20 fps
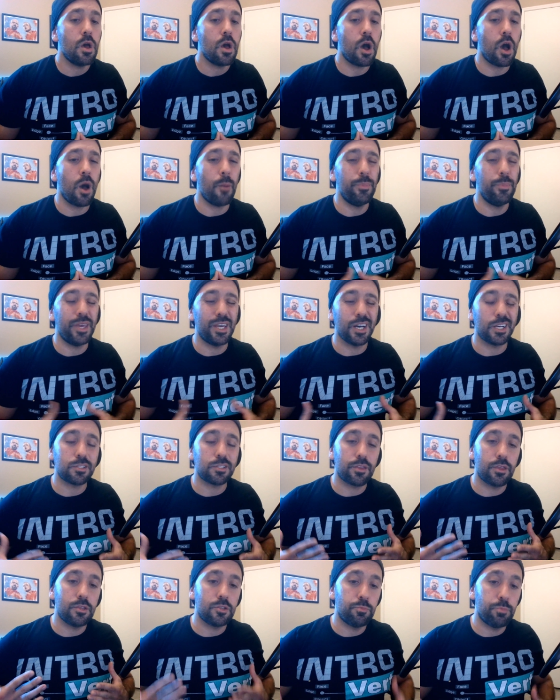uh, because
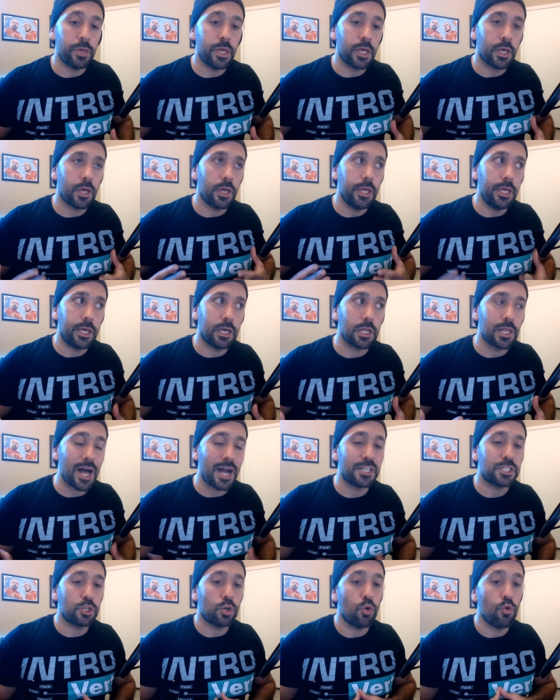of this big
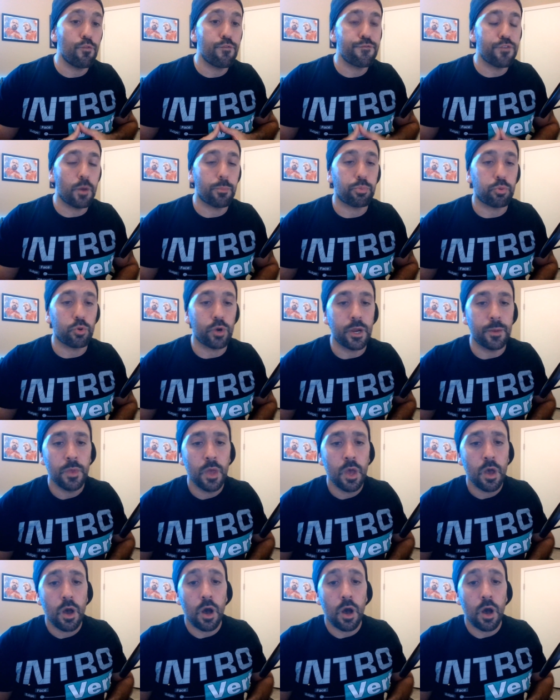ecological footprint.